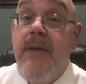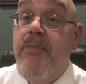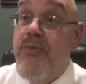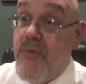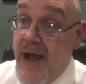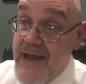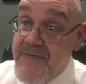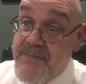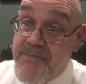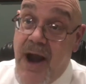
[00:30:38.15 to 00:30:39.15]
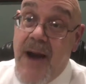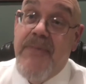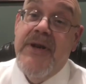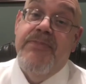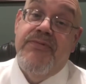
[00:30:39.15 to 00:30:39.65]
private
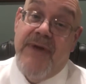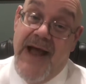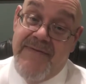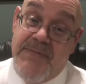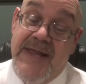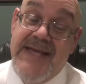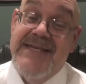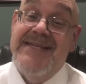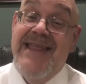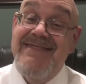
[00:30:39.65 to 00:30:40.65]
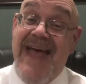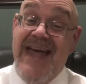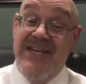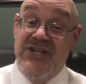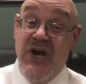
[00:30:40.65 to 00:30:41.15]
property, private places, and
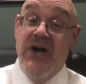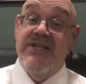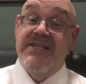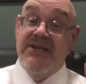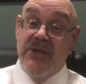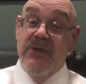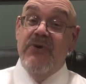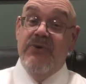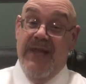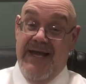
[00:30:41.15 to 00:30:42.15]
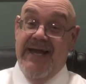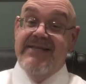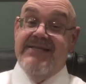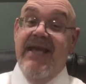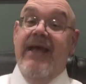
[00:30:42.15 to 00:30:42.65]
that does include, like I
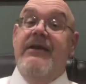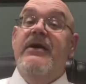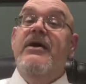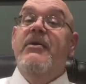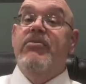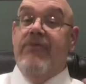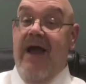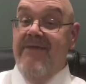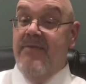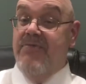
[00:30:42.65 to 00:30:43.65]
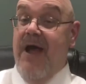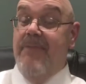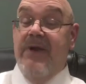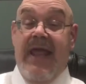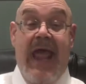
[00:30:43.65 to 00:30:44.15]
said, private
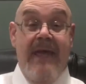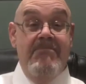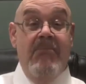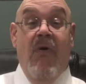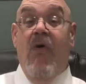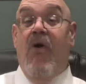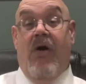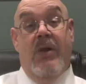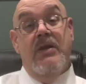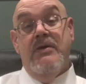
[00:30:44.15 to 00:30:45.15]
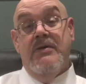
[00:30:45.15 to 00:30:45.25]
property. A mall